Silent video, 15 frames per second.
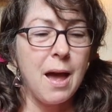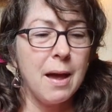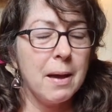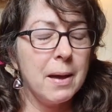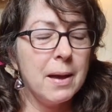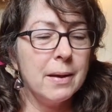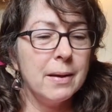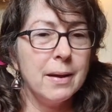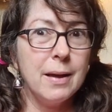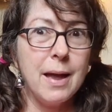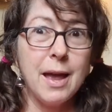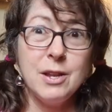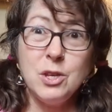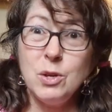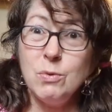
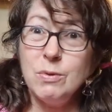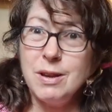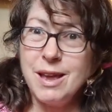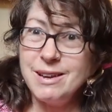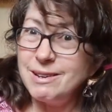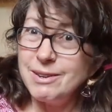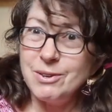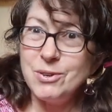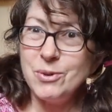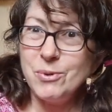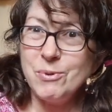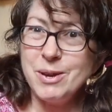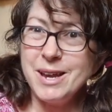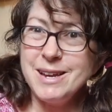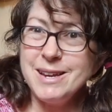and you would like to
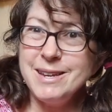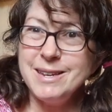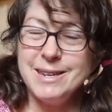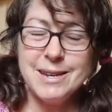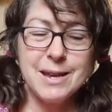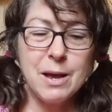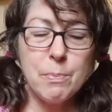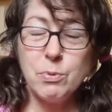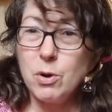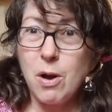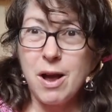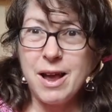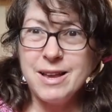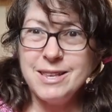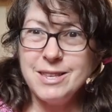donate a
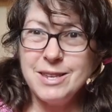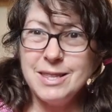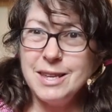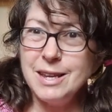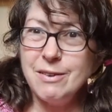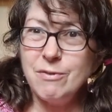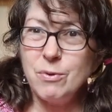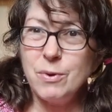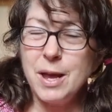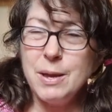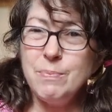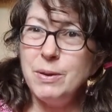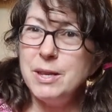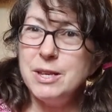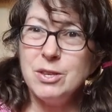prize to the
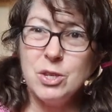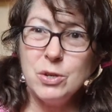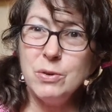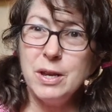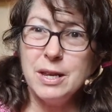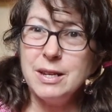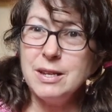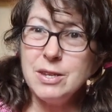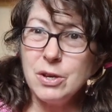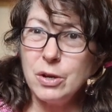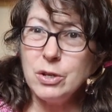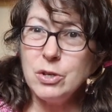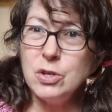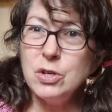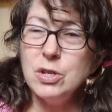giveaway, please do get in
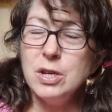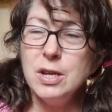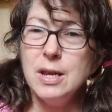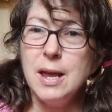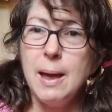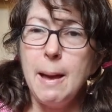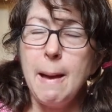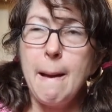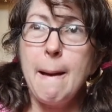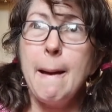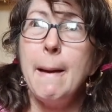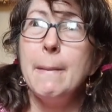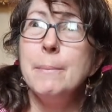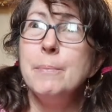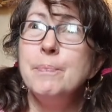touch.
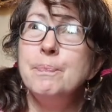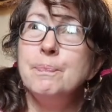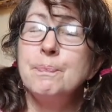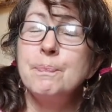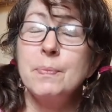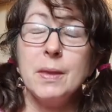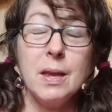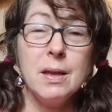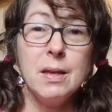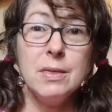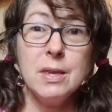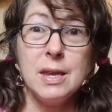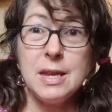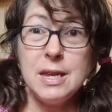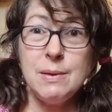
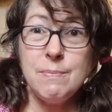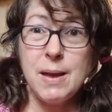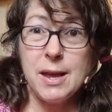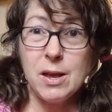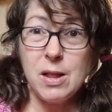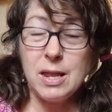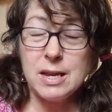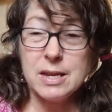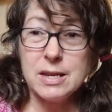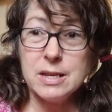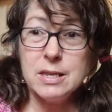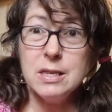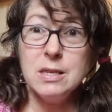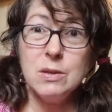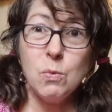The email
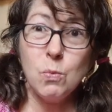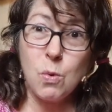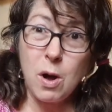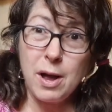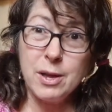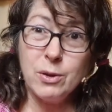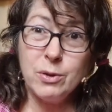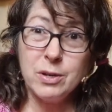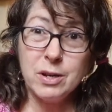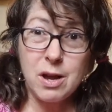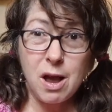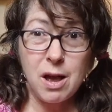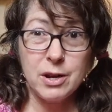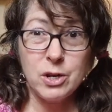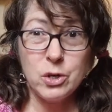is
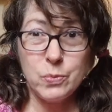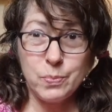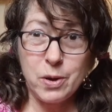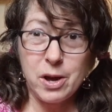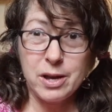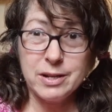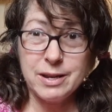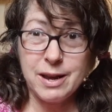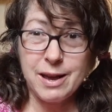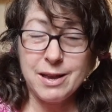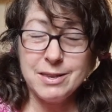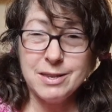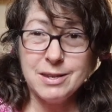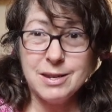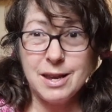
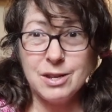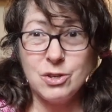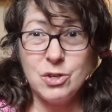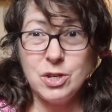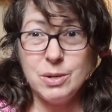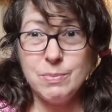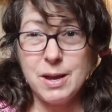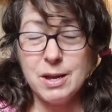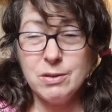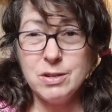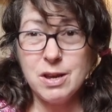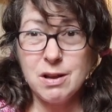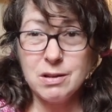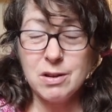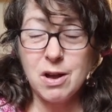
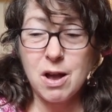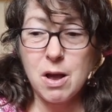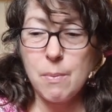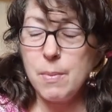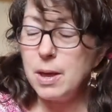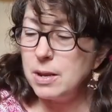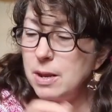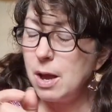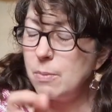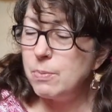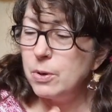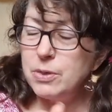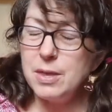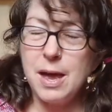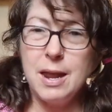wildcottagepodcast@gmail.com, and
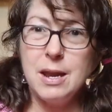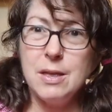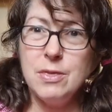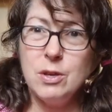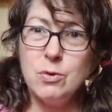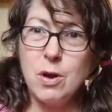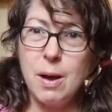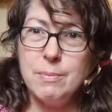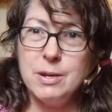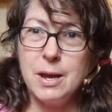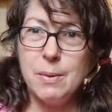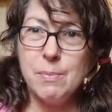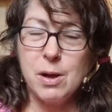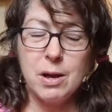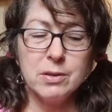I'll put that in the
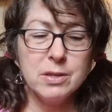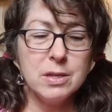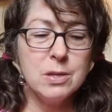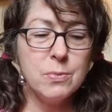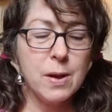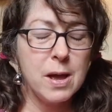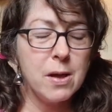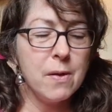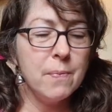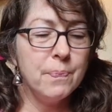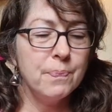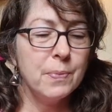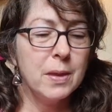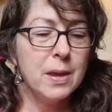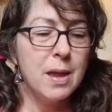drop-down box as
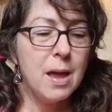well.